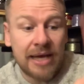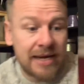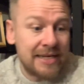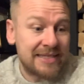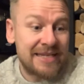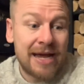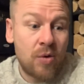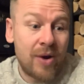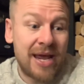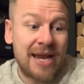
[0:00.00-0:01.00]
and it's
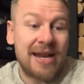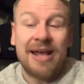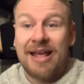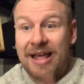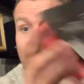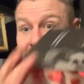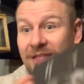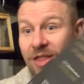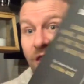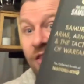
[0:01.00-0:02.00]
now in
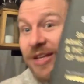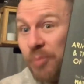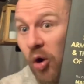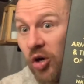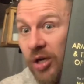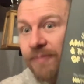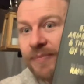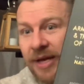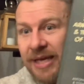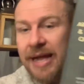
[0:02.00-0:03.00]
this book
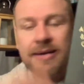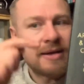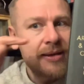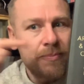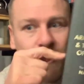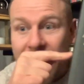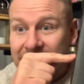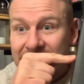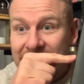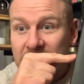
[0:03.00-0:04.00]
again, back
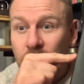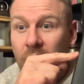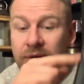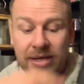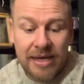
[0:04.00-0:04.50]
to this one,